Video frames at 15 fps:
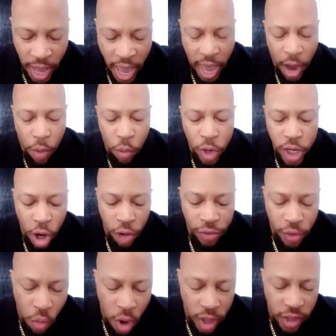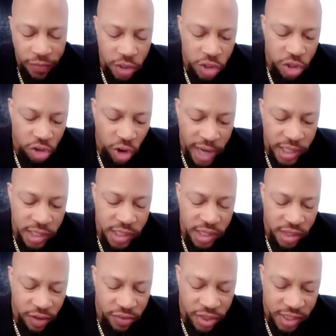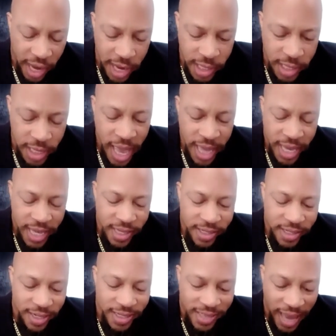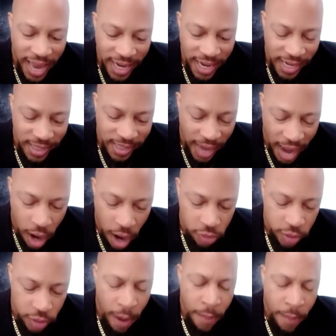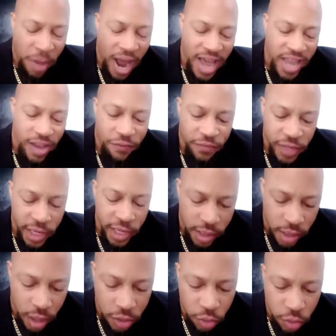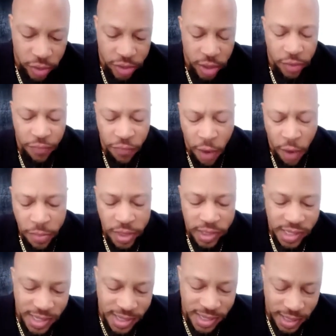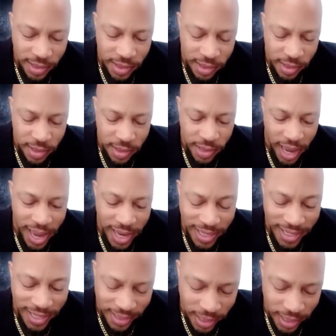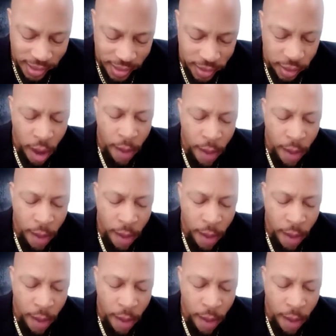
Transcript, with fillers: And we know that one of the strategies of Satan is to take us out by inflicting us with infirmities, sicknesses, and diseases.